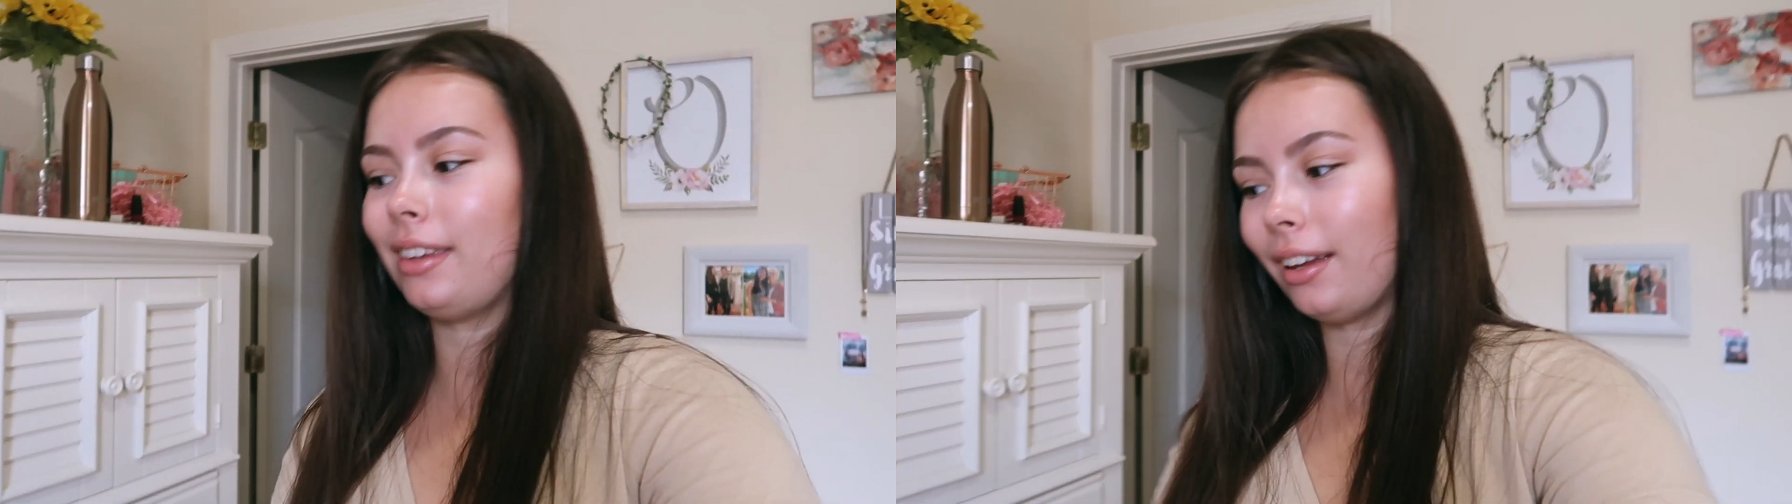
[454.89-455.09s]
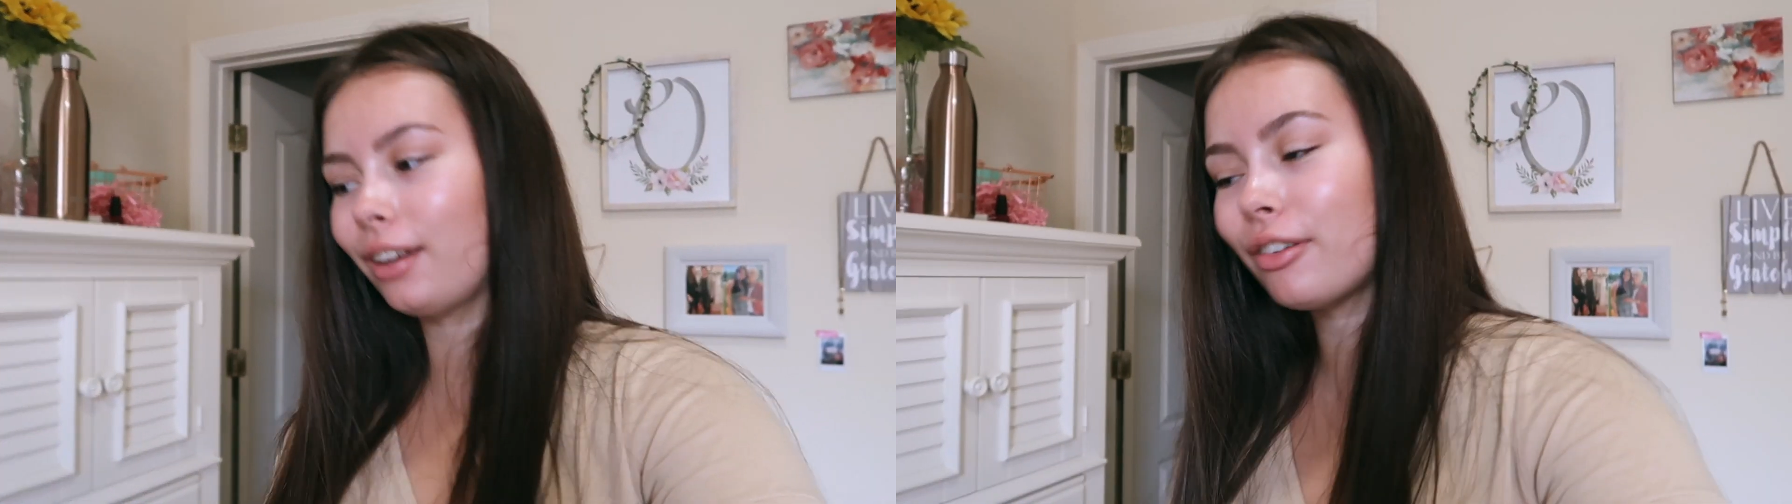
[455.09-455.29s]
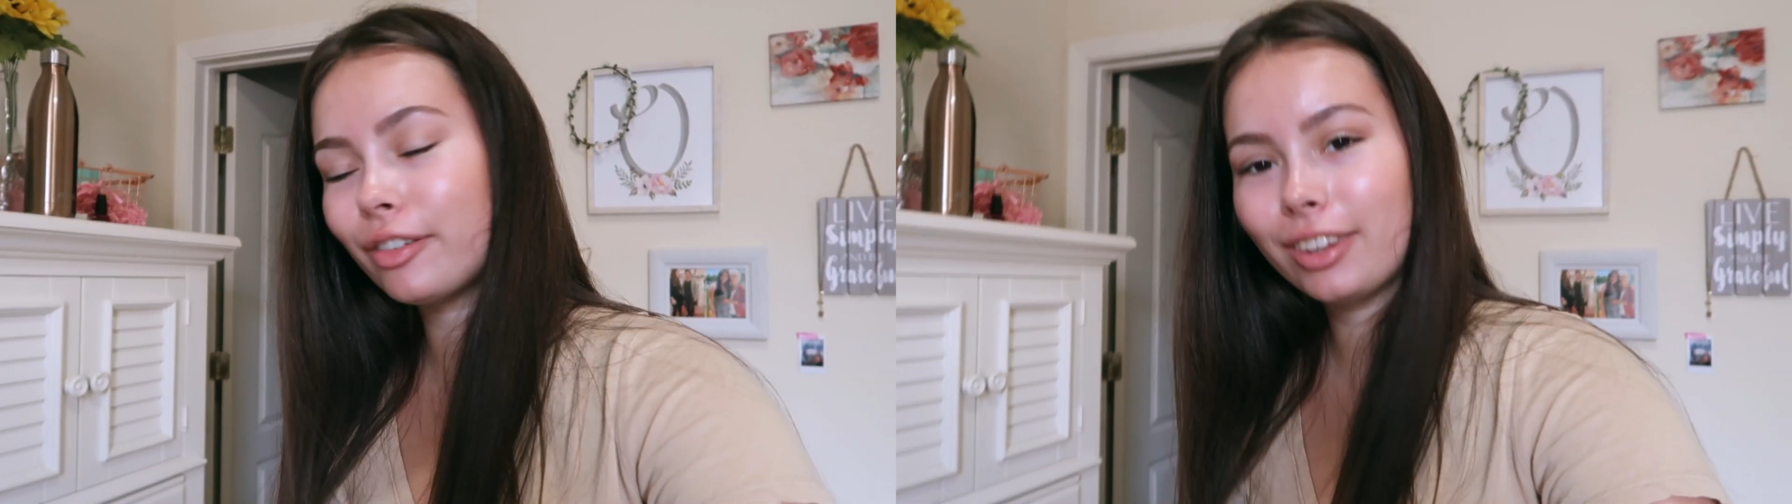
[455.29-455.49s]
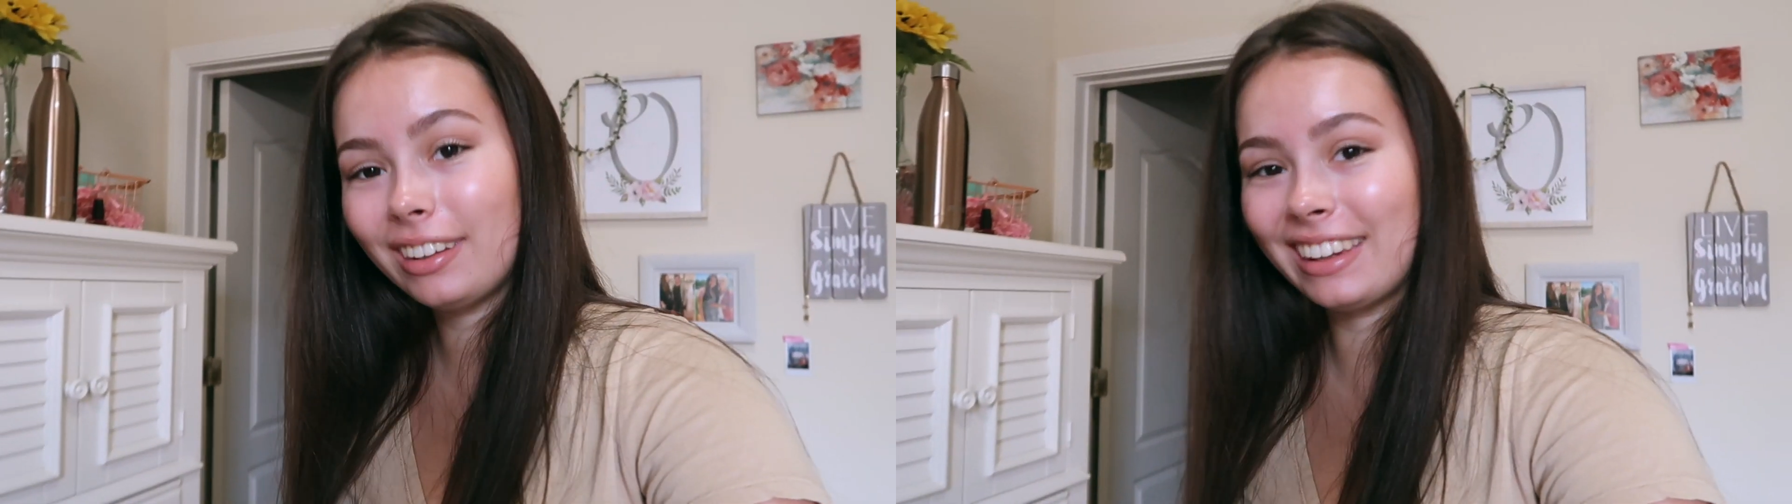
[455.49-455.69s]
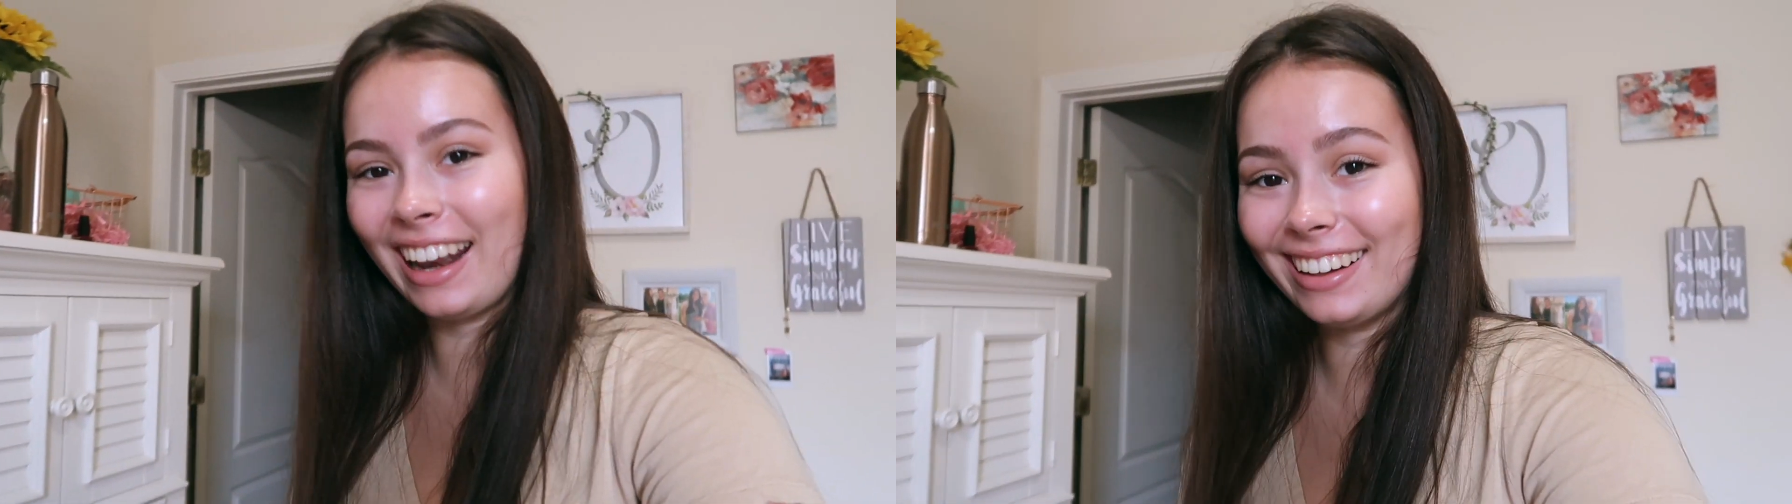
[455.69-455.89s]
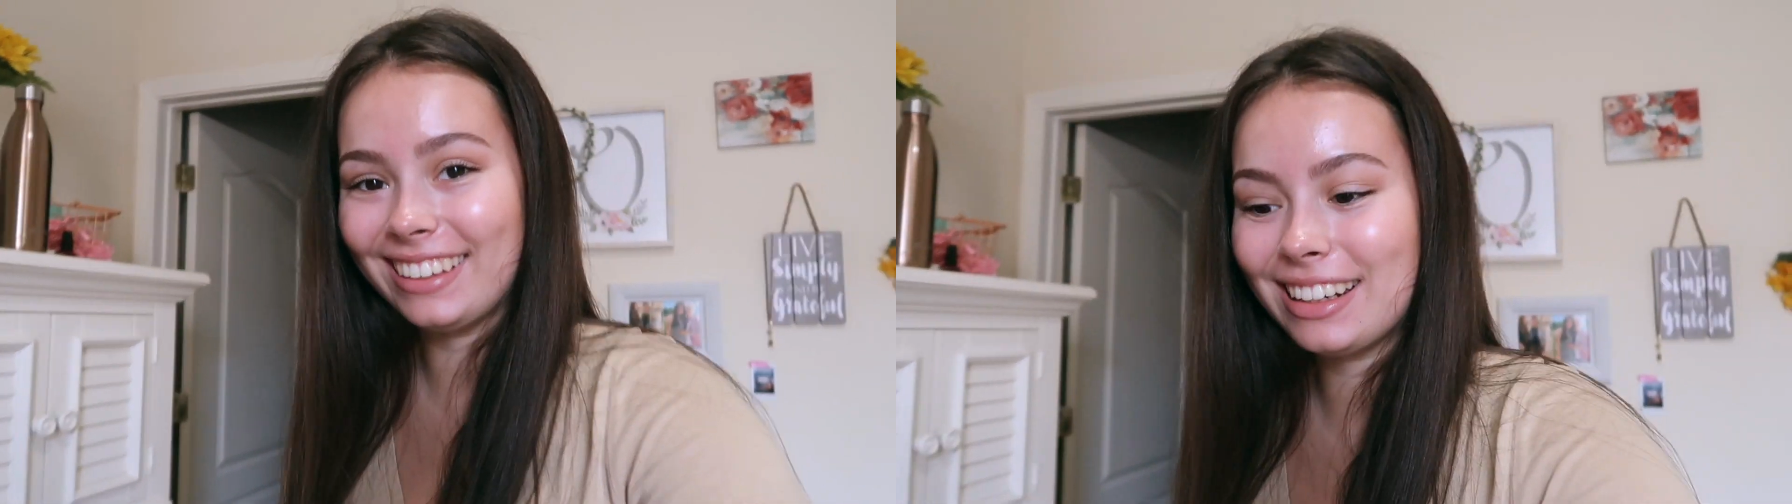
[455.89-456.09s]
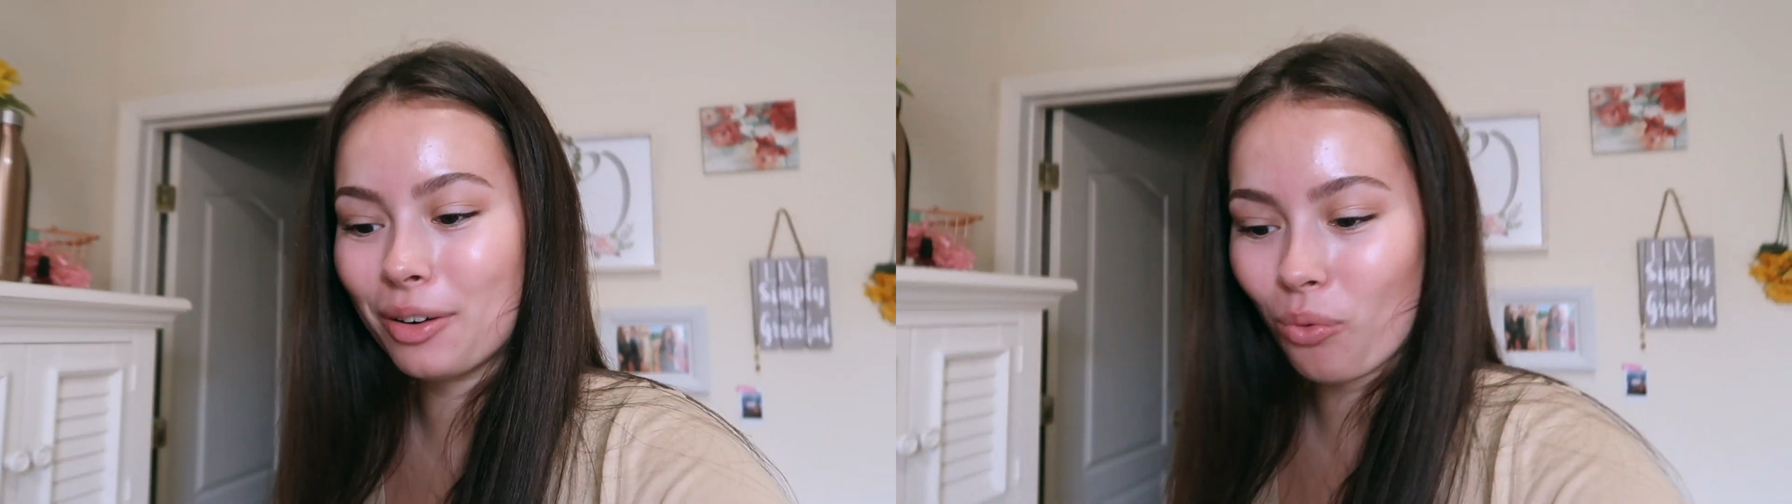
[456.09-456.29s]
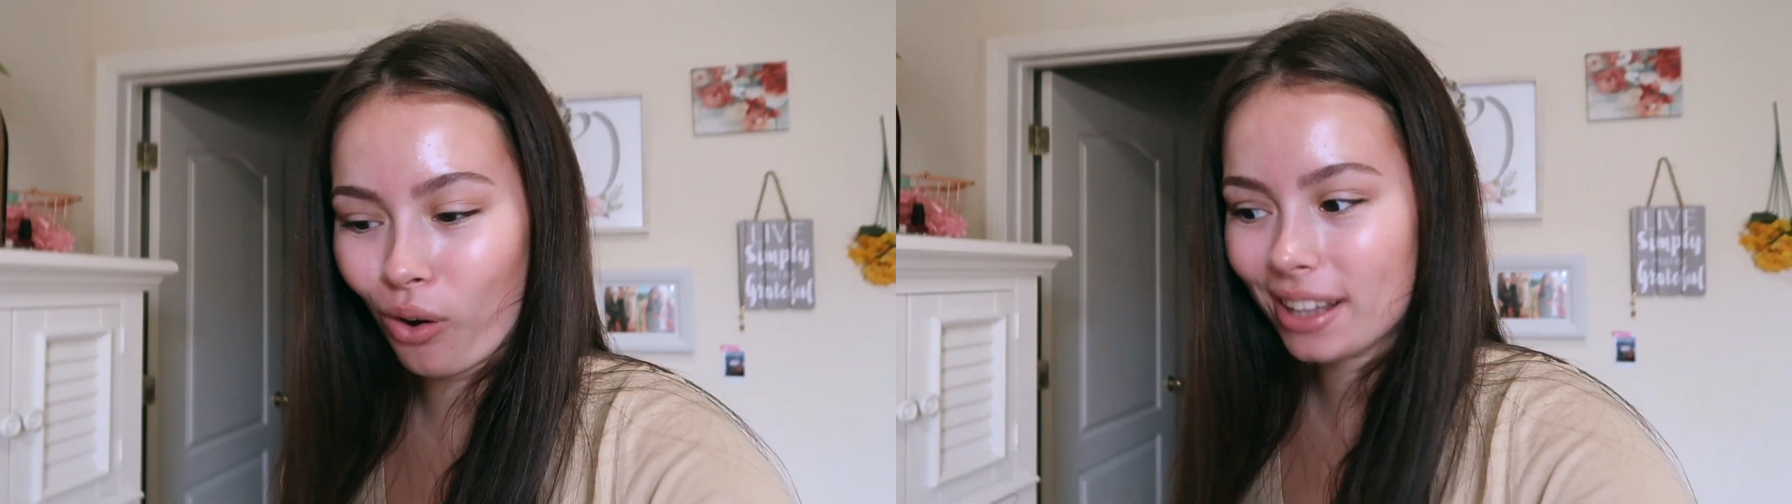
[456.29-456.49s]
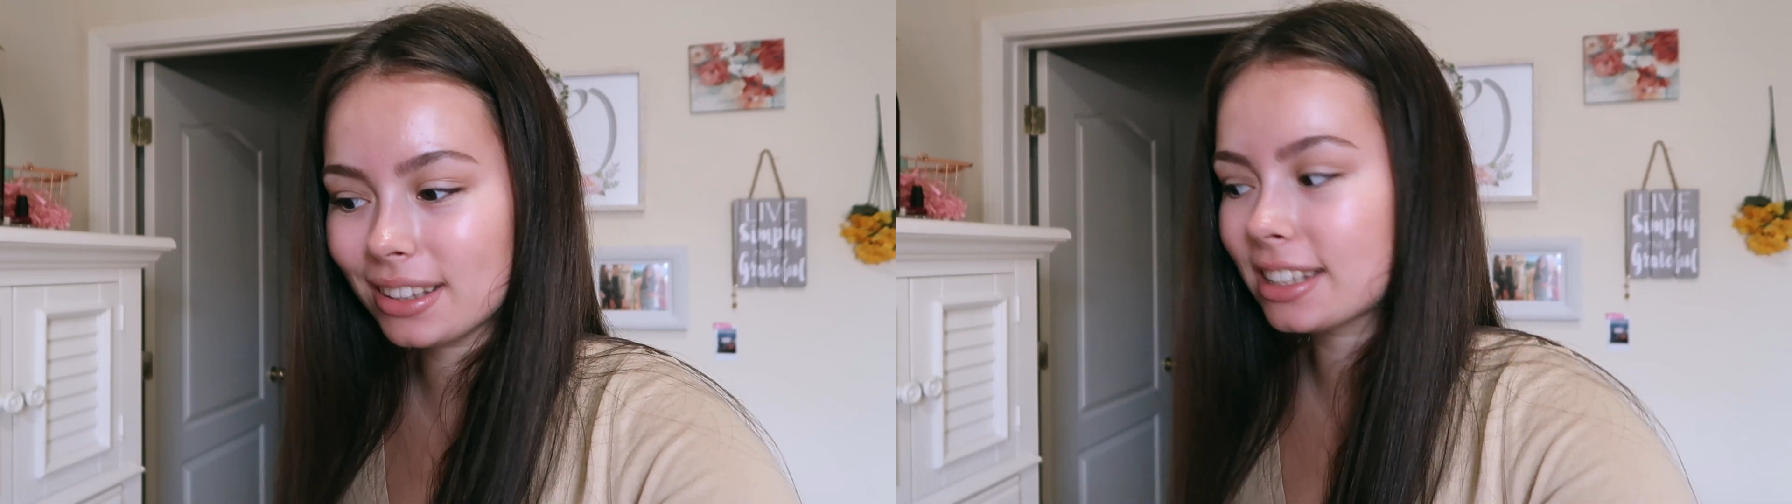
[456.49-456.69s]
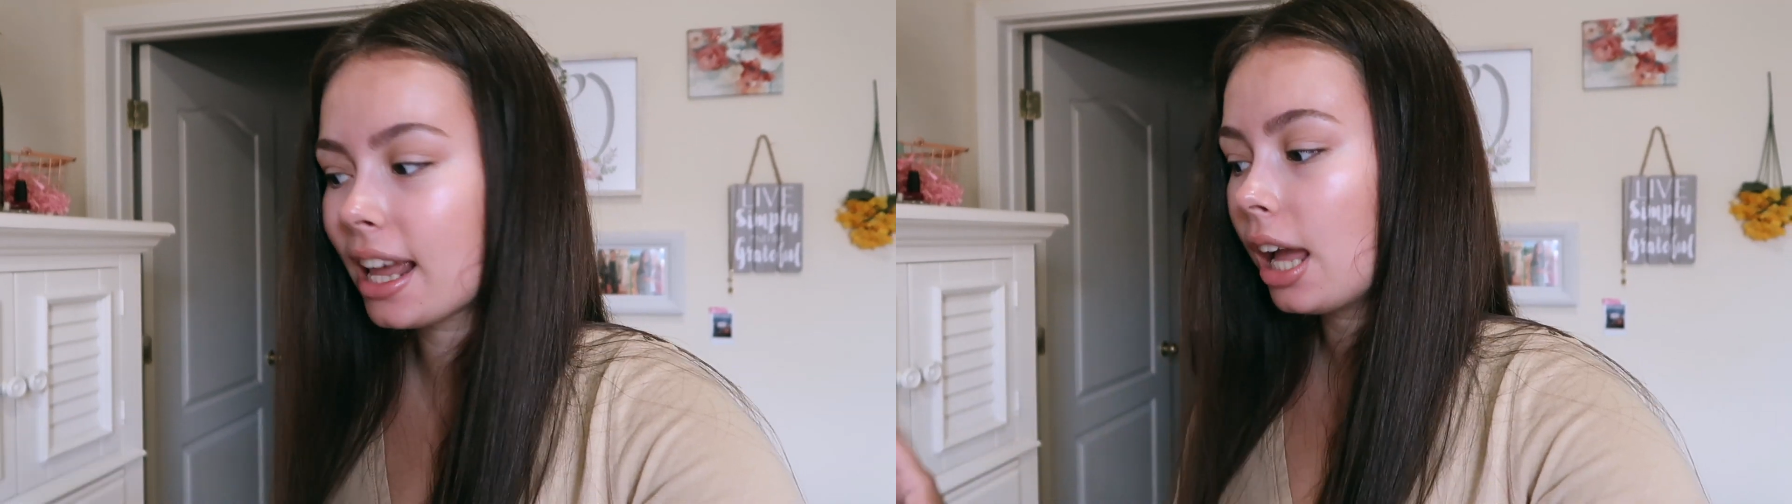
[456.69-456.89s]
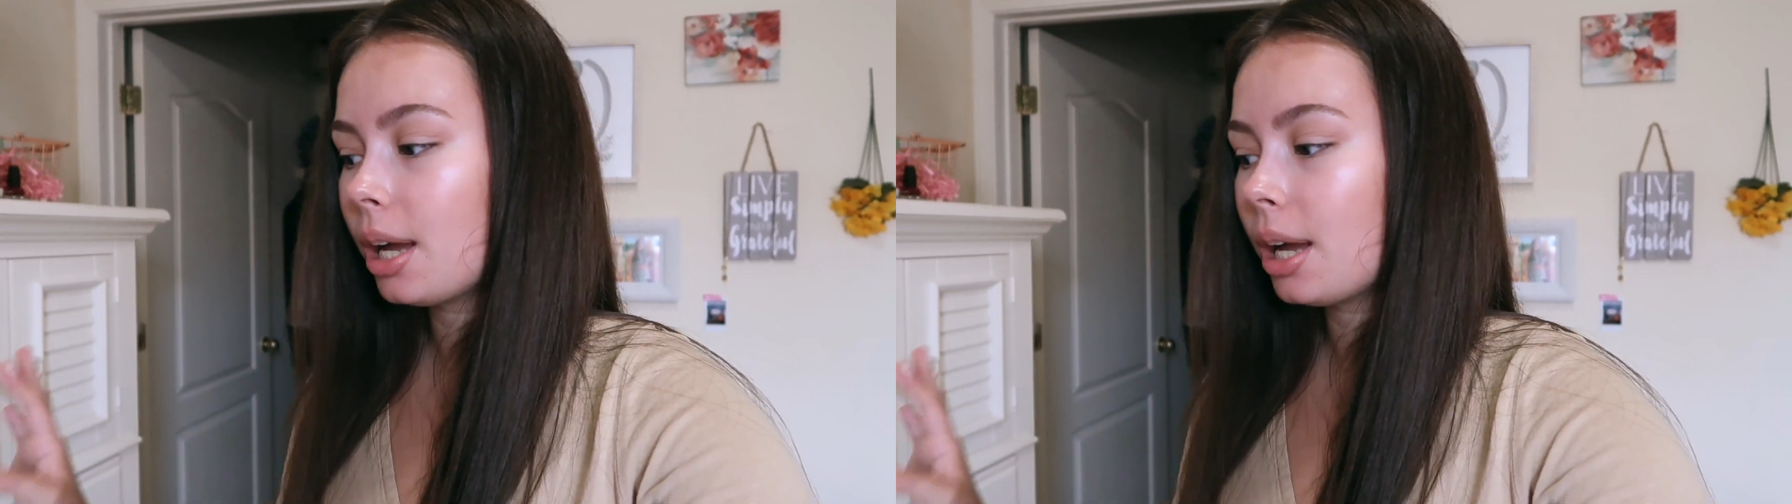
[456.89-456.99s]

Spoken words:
think of everything that I need at once,